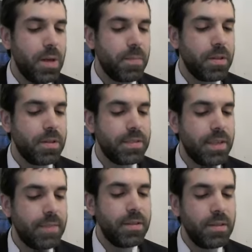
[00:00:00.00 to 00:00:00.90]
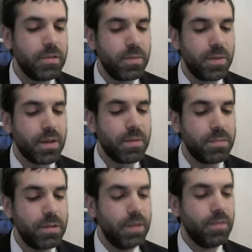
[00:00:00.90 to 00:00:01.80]
But the seventh year shall be a
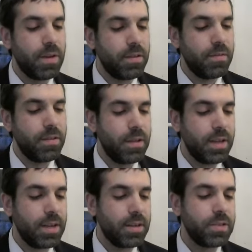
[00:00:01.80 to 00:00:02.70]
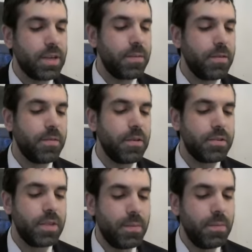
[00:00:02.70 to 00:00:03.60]
complete rest for the land of Shabbat for
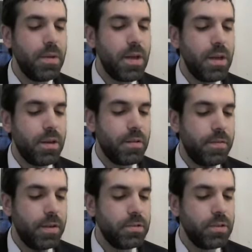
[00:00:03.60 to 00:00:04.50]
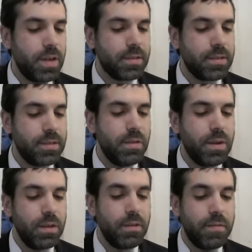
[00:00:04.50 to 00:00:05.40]
Hashem. Your field shall not hmm. sow,
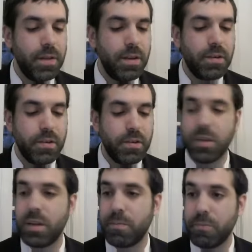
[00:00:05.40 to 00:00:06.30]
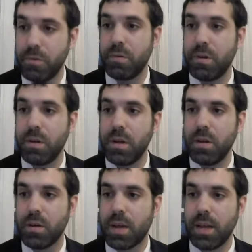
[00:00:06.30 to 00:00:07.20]
and your vineyard you shall not prune.
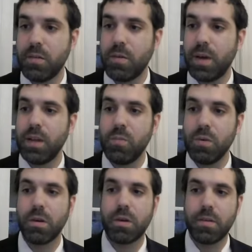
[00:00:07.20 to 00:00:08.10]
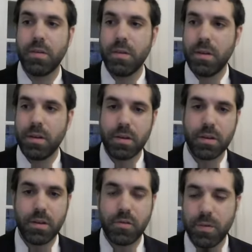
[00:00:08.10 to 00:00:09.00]
You can't do any work to
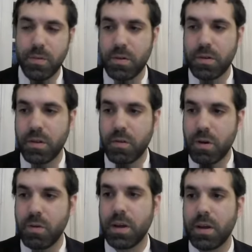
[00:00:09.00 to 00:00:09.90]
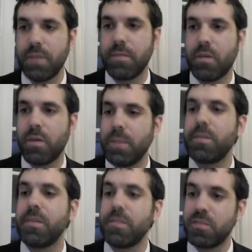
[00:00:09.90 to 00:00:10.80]
contribute to the growing of the crops.
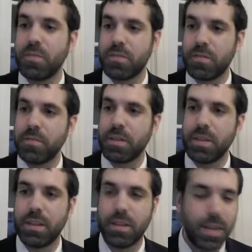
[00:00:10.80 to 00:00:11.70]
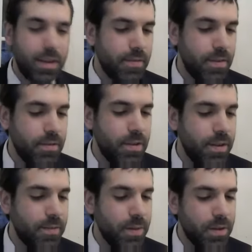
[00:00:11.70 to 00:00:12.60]
This is specifically in the land of Israel. I
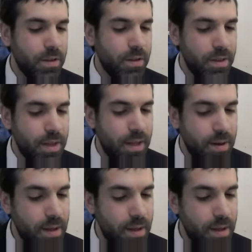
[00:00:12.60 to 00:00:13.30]
have to be clear with that